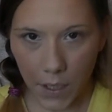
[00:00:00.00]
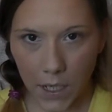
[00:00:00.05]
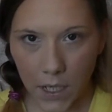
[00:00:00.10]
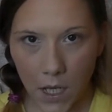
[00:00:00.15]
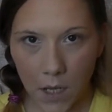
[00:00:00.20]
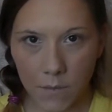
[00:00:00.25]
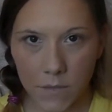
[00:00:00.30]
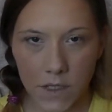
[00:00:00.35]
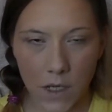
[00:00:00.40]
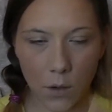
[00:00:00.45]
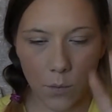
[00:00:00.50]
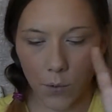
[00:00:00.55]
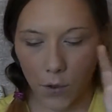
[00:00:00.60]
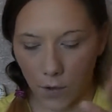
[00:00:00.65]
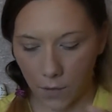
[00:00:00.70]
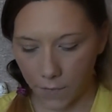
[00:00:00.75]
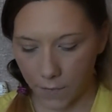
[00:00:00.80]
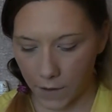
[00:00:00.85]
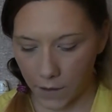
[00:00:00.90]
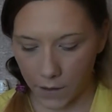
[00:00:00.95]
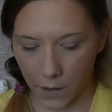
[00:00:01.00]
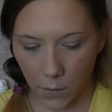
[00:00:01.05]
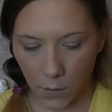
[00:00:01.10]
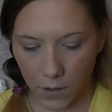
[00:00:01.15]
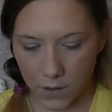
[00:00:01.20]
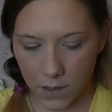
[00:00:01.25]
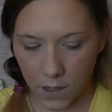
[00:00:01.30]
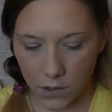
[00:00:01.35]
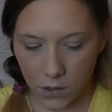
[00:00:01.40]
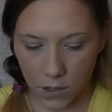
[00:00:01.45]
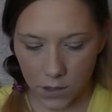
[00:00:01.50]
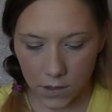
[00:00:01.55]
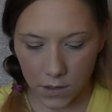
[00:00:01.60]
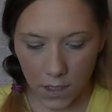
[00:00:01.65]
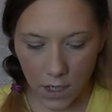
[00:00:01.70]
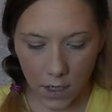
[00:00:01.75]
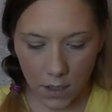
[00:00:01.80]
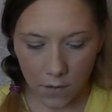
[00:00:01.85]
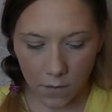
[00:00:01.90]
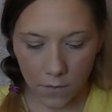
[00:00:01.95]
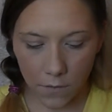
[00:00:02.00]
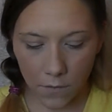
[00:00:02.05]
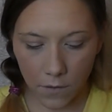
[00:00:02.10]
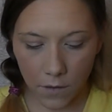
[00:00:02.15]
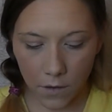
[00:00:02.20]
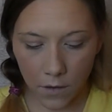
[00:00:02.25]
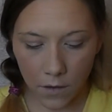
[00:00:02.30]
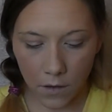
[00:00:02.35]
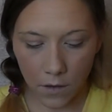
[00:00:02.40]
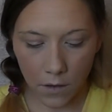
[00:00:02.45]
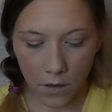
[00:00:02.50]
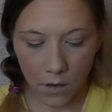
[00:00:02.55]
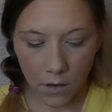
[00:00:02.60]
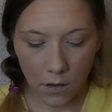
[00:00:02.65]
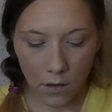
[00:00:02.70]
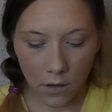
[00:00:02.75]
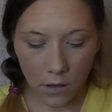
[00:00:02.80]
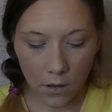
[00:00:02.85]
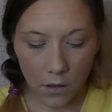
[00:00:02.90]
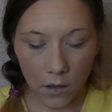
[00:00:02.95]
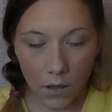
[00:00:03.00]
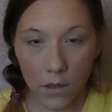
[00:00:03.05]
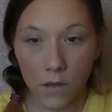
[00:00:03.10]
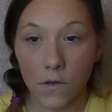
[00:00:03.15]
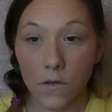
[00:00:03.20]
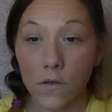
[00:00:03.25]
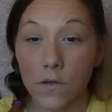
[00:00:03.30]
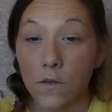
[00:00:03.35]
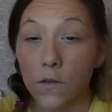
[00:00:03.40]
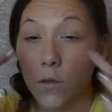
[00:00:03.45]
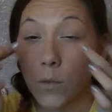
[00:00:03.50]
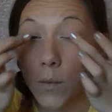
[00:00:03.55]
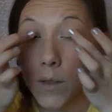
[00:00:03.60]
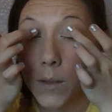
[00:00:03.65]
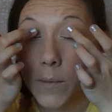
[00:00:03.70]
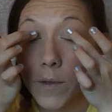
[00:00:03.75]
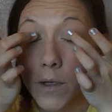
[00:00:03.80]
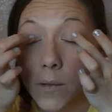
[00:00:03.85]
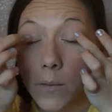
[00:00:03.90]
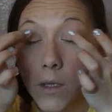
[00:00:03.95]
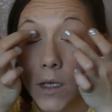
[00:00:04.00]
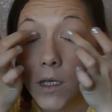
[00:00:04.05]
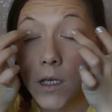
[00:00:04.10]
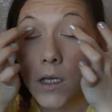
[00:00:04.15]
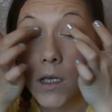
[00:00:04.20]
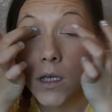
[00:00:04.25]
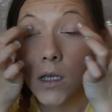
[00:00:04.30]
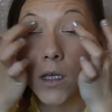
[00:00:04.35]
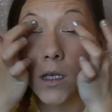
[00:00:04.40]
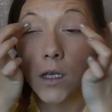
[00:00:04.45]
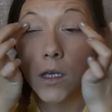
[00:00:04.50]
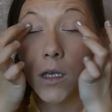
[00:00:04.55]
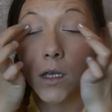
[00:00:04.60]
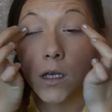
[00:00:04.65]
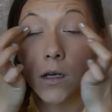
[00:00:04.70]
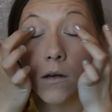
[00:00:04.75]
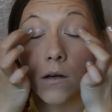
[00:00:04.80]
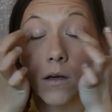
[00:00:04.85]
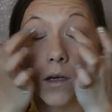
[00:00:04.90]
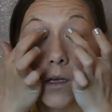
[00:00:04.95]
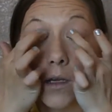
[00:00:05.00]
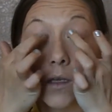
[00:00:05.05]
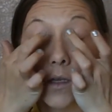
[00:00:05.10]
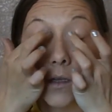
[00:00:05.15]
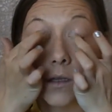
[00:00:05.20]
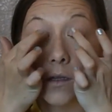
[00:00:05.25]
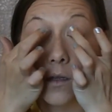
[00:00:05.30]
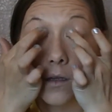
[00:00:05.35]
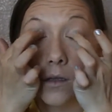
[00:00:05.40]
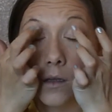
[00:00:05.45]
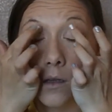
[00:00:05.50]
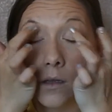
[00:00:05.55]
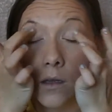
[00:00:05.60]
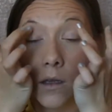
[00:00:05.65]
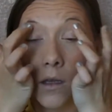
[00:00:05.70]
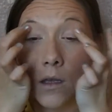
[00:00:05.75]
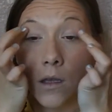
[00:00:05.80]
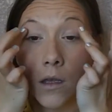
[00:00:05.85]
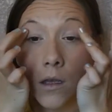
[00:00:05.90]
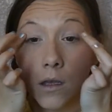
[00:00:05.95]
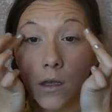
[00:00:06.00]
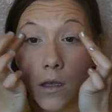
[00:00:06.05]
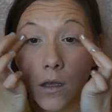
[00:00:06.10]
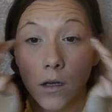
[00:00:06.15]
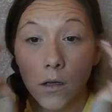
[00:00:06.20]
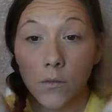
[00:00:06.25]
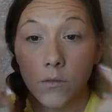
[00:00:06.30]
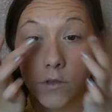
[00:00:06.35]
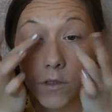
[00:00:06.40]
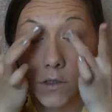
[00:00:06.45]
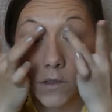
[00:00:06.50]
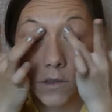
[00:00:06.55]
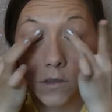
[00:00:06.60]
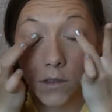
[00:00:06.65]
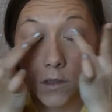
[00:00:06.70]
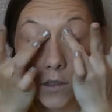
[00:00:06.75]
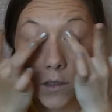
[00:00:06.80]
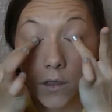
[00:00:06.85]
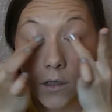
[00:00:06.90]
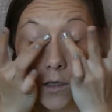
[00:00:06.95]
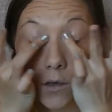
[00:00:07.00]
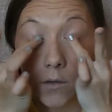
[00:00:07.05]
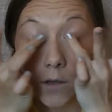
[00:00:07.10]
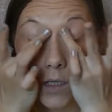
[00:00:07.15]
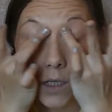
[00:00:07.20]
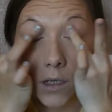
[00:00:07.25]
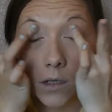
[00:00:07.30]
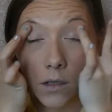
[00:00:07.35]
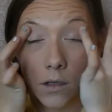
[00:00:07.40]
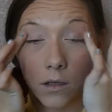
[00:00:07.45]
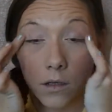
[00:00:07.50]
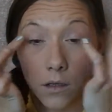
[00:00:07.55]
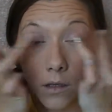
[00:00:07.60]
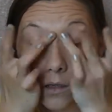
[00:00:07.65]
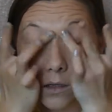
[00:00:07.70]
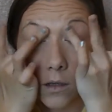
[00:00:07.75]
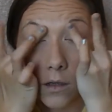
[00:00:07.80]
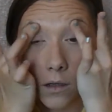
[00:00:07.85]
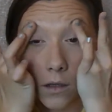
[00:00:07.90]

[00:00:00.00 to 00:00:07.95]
but it comes out perfectly once I just kind of scoop it up a little bit. Alright. And I'm just gonna go in.